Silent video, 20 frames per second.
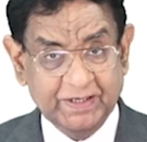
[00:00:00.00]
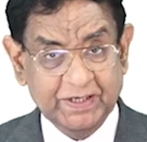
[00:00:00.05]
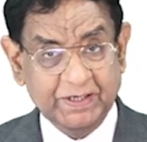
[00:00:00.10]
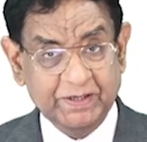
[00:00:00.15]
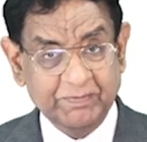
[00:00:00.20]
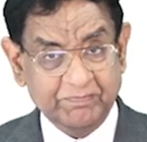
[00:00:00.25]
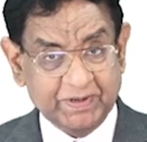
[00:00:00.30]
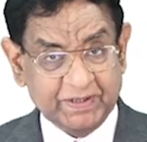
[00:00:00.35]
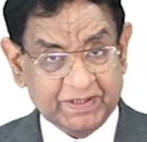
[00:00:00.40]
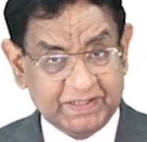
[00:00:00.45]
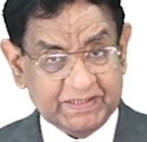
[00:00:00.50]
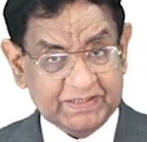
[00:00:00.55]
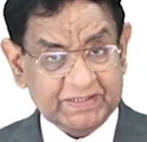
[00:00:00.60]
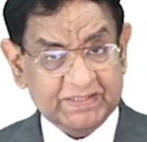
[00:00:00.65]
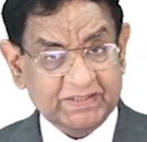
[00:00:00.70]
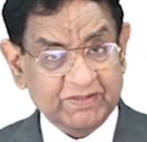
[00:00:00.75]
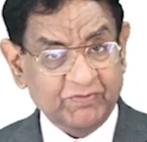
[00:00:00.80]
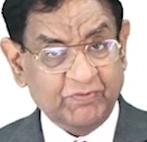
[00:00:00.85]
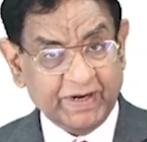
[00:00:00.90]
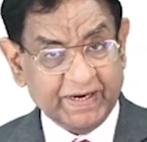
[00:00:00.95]
But this
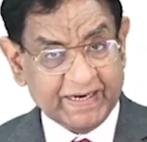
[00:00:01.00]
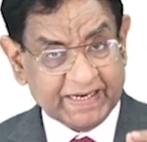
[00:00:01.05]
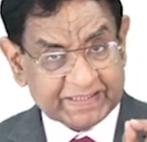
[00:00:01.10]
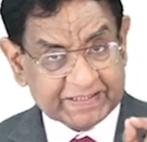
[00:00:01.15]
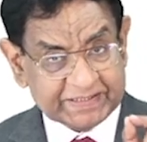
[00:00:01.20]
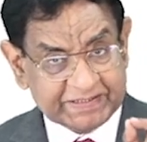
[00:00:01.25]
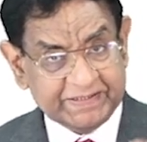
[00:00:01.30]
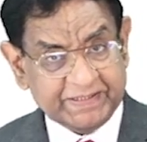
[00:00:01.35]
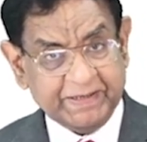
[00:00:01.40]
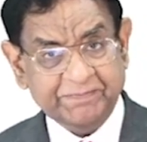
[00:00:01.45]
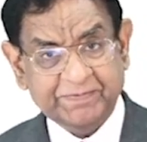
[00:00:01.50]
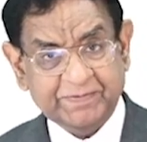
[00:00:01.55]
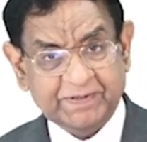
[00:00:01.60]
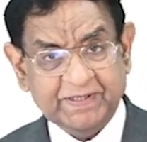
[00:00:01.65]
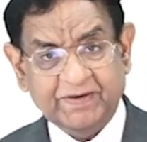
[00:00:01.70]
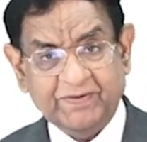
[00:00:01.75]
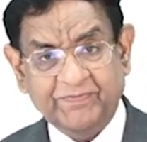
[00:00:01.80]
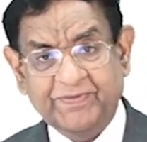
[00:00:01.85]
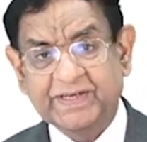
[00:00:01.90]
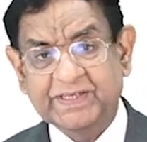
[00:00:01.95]
is one
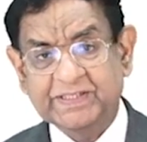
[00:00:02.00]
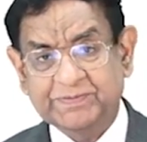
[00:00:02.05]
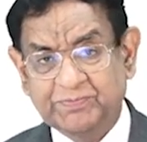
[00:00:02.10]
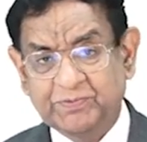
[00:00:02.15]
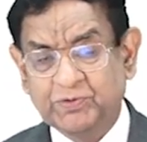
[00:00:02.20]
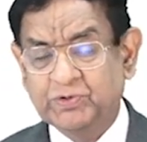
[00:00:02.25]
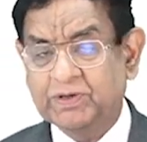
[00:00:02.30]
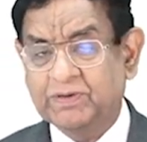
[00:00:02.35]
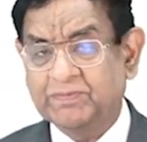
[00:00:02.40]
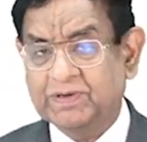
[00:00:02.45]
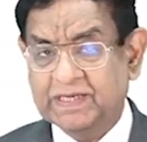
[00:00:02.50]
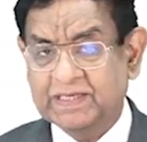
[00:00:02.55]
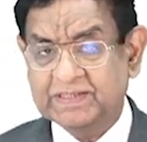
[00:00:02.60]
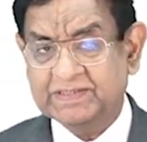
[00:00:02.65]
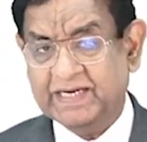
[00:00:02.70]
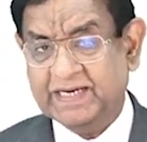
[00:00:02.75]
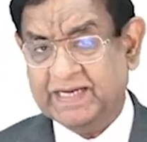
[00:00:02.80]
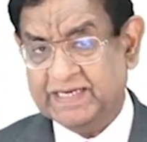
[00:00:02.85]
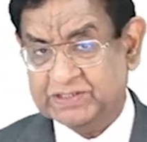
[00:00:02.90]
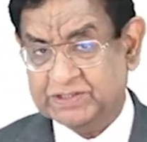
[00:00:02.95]
exception where sputum
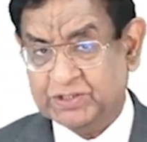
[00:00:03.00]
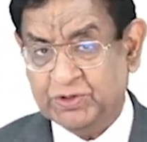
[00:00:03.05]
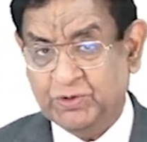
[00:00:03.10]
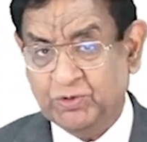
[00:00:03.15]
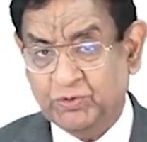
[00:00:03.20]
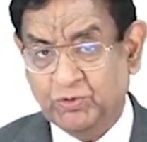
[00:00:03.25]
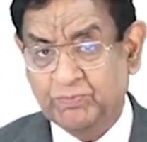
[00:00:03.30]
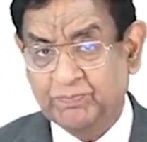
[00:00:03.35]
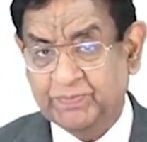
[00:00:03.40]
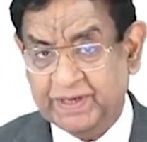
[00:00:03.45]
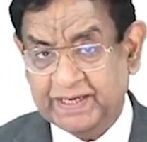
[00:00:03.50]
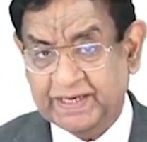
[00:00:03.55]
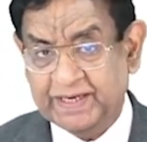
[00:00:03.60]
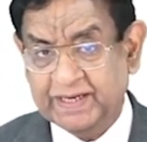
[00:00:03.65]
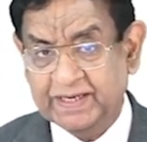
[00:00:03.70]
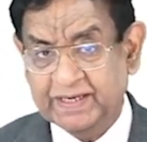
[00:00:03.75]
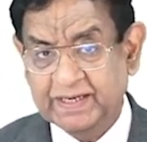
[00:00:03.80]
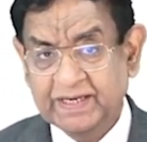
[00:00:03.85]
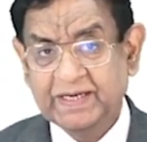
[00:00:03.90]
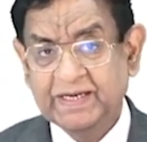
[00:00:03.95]
culture has no
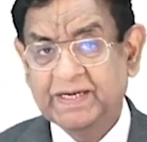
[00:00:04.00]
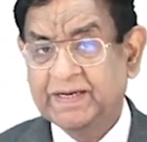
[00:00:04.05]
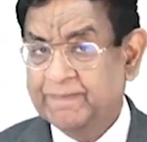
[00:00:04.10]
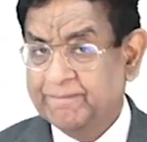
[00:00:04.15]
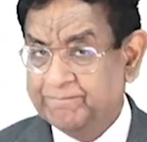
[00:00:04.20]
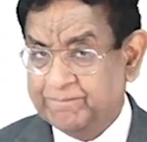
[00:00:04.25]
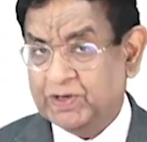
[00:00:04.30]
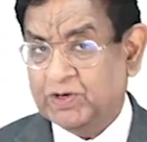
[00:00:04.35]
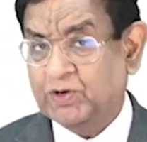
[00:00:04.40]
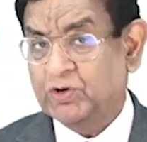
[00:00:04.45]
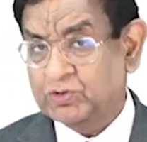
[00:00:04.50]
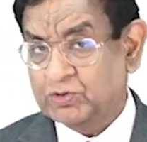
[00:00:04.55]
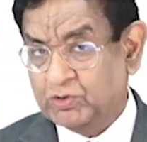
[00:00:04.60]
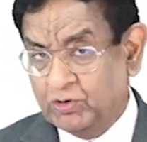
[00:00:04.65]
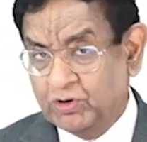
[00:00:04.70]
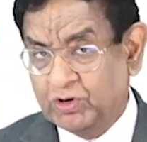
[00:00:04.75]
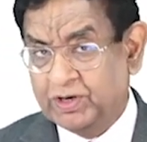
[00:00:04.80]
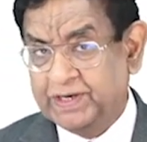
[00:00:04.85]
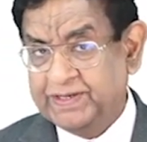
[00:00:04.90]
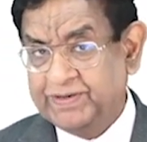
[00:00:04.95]
meaning, because
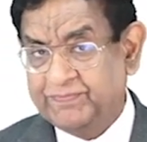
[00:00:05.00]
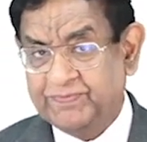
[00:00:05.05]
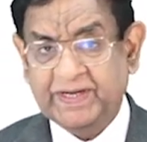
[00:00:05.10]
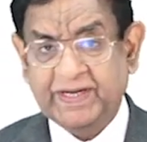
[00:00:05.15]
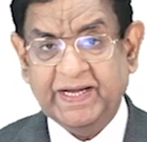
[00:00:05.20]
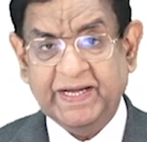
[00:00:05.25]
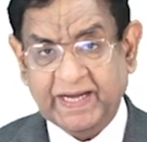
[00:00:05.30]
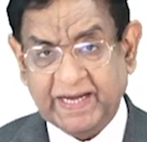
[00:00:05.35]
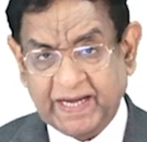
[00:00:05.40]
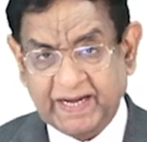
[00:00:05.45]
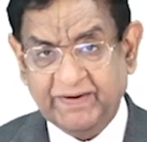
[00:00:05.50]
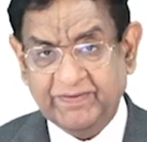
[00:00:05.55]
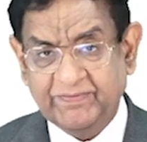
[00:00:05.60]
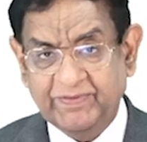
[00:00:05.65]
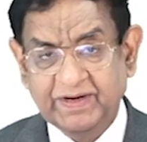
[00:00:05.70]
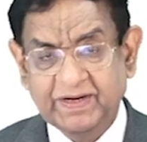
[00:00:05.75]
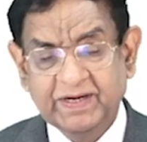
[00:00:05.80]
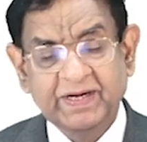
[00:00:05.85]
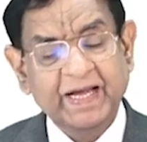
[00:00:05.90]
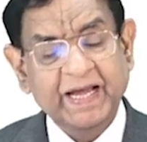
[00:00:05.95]
already we have
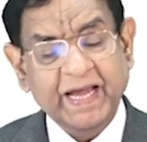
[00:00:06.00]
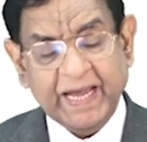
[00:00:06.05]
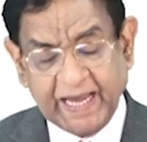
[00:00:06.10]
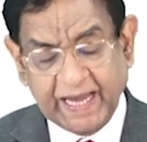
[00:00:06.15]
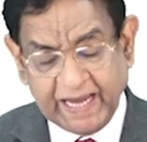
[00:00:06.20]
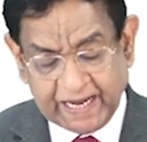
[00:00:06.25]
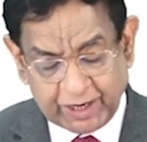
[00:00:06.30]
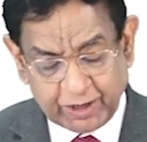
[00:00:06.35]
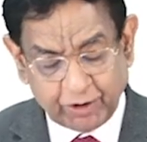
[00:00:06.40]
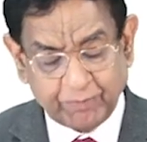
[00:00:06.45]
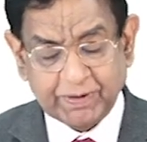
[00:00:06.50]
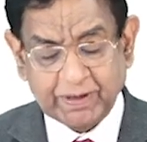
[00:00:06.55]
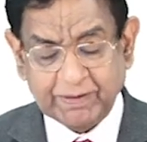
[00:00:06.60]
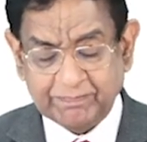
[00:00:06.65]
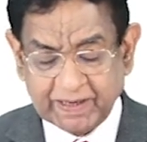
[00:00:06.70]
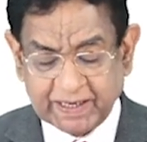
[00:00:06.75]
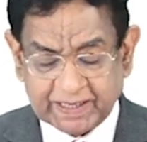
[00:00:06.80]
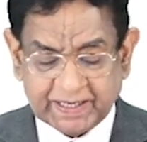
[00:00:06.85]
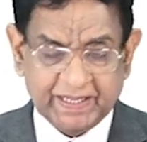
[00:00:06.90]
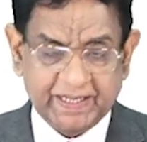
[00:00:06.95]
anaerobic
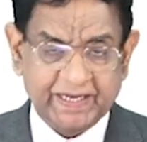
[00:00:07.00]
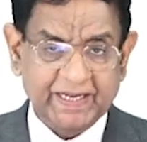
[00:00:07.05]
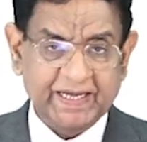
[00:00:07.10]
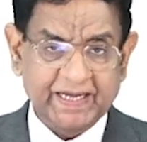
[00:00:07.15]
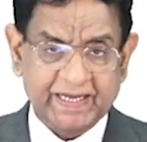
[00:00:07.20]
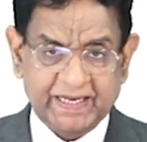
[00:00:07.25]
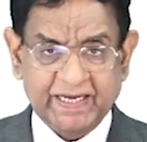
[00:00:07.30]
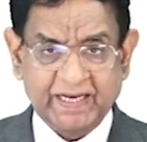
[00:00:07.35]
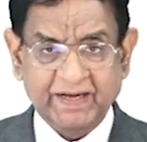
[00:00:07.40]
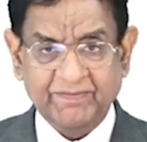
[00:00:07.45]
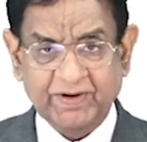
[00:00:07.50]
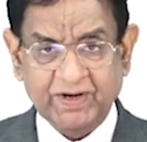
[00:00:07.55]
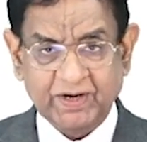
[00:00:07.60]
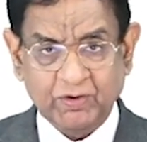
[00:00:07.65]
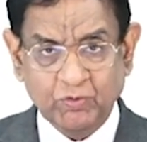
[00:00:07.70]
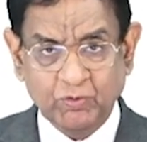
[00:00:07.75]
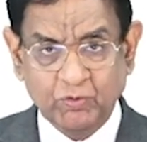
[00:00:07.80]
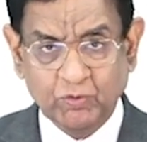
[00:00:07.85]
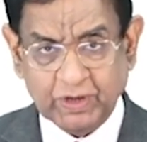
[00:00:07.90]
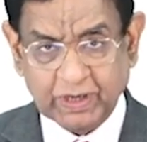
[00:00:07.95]
bacteria in our
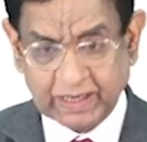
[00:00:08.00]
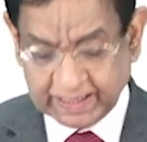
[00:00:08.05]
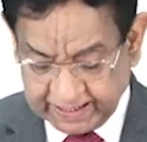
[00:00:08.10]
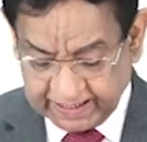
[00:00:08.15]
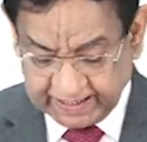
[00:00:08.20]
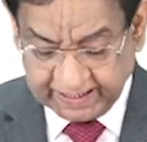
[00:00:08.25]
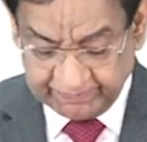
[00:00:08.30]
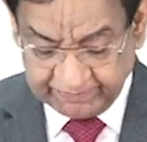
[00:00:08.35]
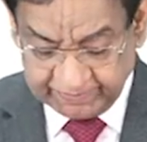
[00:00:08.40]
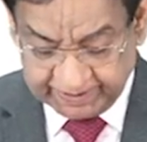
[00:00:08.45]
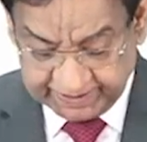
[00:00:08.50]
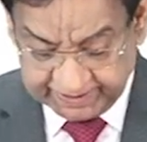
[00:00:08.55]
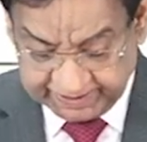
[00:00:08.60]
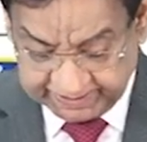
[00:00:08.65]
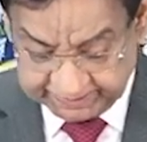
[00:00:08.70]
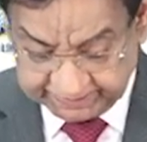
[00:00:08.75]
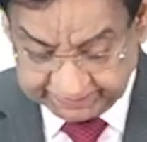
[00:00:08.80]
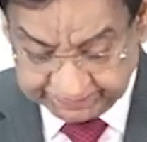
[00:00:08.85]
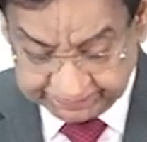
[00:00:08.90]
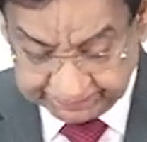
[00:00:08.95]
oral
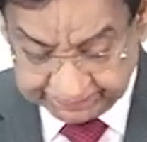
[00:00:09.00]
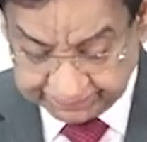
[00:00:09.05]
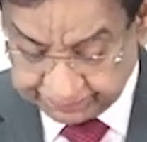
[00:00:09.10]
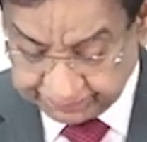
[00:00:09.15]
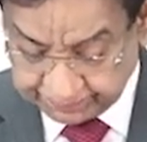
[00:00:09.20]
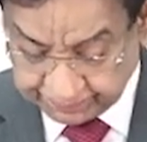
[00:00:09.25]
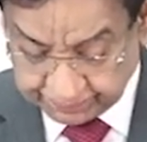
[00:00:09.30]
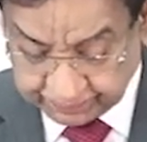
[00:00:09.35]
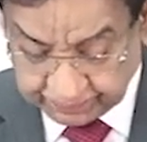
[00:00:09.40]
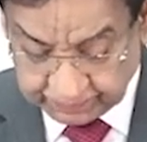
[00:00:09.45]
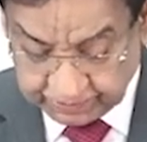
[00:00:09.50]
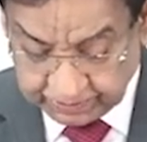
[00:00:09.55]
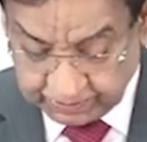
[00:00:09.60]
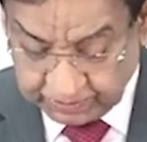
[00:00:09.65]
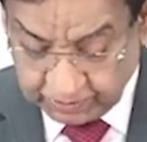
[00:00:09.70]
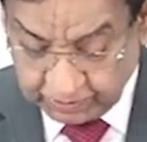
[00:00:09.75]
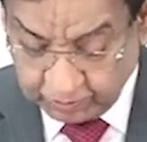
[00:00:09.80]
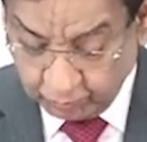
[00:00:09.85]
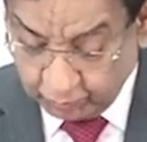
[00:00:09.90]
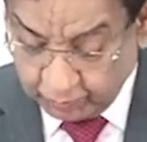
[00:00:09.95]
cavity.
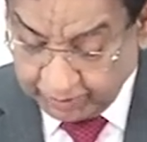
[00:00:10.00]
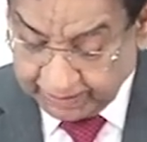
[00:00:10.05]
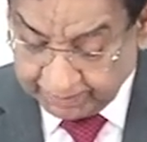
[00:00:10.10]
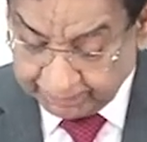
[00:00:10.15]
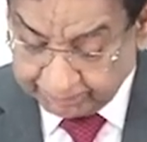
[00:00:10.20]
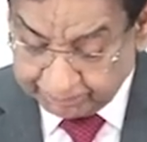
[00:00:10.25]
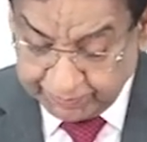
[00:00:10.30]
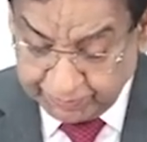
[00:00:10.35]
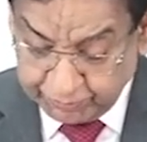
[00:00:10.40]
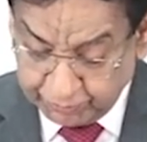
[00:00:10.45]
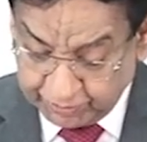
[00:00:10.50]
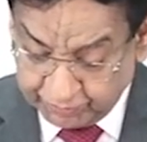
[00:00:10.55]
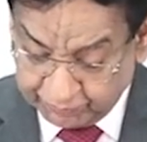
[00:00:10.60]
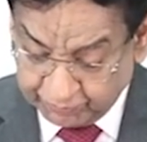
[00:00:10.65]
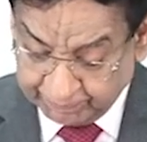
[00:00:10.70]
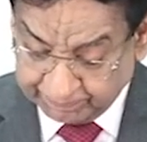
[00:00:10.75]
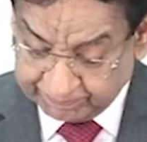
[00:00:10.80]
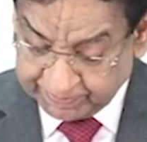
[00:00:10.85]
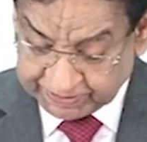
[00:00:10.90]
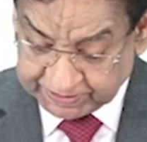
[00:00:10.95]
Well,
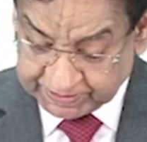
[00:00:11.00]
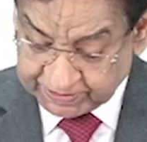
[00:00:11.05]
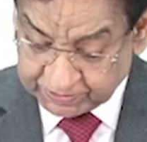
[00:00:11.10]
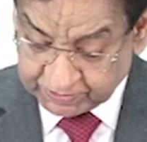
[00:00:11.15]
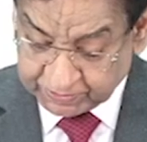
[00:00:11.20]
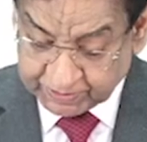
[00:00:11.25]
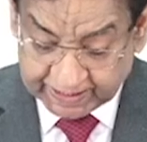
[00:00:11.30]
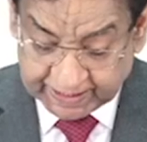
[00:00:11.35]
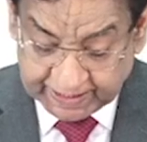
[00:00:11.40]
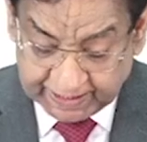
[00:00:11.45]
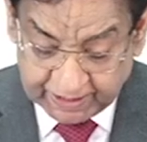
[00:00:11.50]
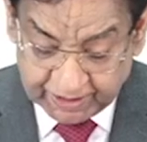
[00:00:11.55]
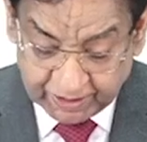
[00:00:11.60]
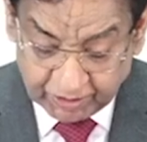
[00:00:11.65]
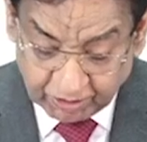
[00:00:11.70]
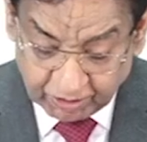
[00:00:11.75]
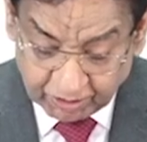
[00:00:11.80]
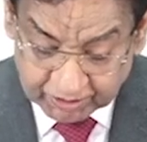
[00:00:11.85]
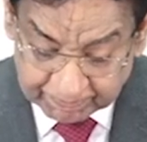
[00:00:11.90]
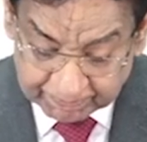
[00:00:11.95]
beautiful picture. You
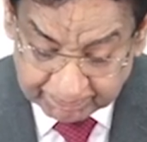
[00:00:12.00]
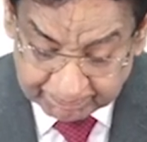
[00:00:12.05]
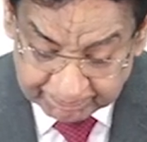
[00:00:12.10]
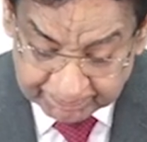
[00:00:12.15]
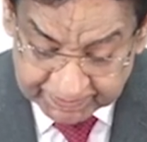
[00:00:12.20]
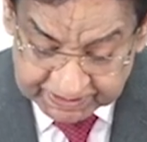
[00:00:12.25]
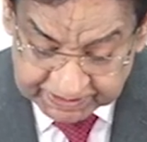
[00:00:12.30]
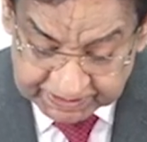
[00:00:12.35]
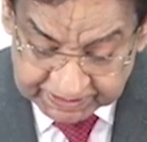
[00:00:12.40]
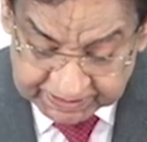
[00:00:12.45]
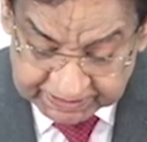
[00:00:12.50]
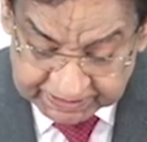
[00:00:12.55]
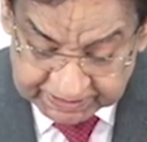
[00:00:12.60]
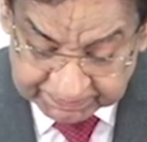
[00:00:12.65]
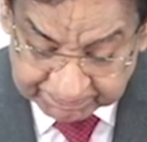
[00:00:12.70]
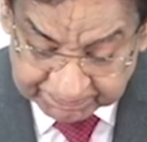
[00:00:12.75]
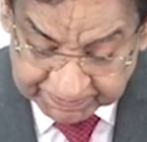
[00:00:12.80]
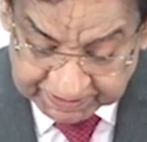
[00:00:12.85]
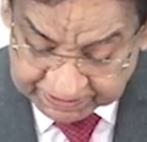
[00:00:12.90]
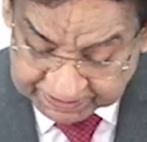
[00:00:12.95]
cannot miss this
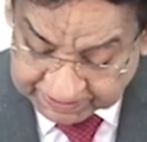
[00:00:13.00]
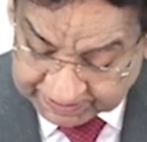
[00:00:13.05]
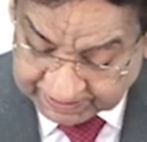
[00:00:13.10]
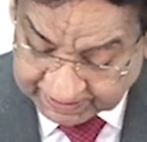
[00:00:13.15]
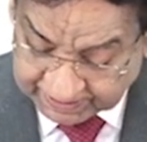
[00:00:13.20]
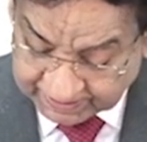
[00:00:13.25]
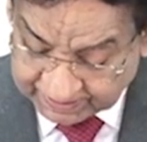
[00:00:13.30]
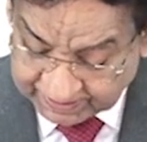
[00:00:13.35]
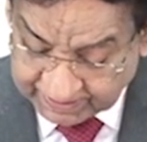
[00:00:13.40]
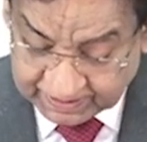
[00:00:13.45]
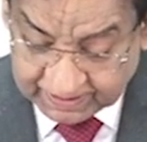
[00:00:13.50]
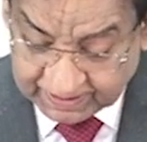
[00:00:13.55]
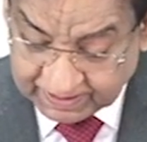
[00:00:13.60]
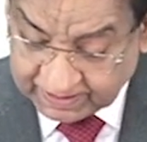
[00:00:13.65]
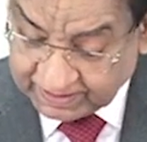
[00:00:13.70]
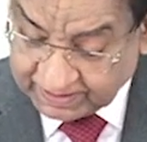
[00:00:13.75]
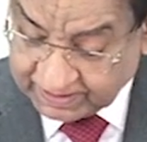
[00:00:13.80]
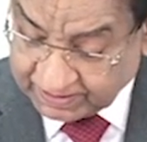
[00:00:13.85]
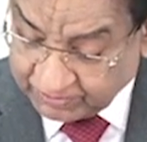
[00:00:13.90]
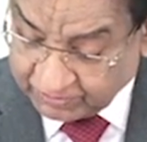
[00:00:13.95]
picture.
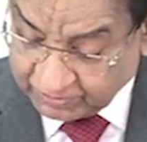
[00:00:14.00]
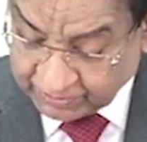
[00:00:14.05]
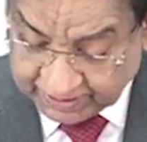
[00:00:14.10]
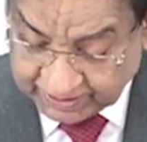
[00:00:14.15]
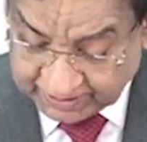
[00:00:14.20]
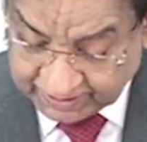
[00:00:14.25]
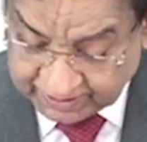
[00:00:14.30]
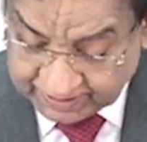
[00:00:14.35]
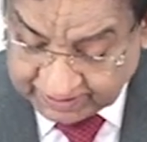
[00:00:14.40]
Okay.